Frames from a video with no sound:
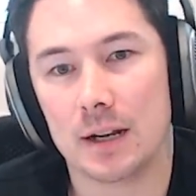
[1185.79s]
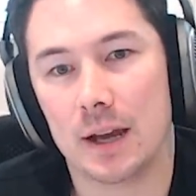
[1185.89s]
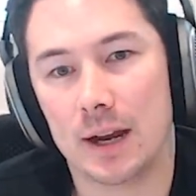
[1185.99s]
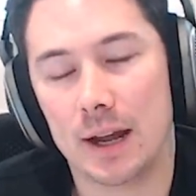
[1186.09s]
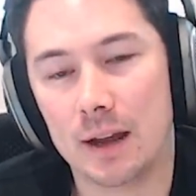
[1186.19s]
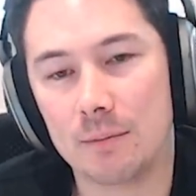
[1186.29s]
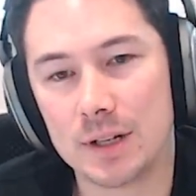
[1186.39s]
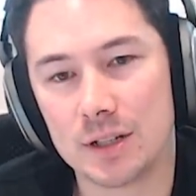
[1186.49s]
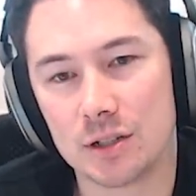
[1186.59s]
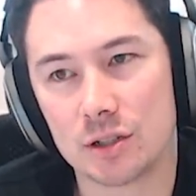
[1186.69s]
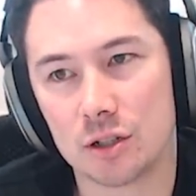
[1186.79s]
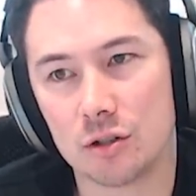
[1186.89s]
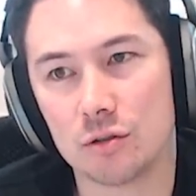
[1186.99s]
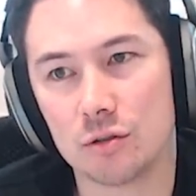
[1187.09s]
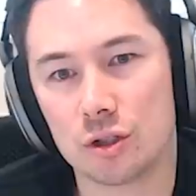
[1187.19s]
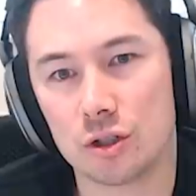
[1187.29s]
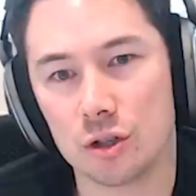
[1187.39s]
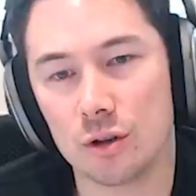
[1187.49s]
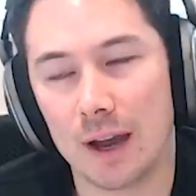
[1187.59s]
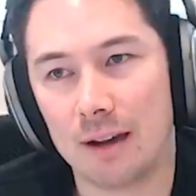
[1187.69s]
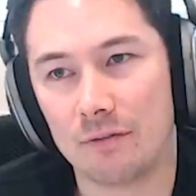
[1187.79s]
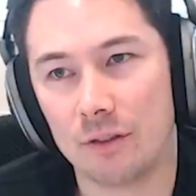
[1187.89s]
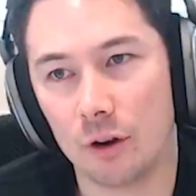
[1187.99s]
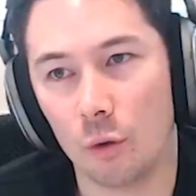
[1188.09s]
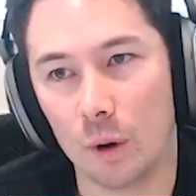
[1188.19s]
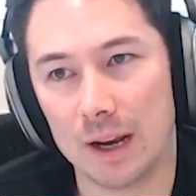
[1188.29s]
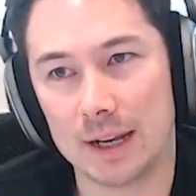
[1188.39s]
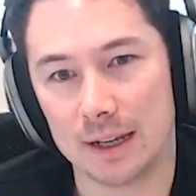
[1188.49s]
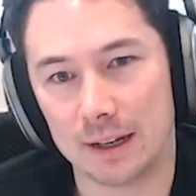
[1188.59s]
And how many SKUs do you have that are winning?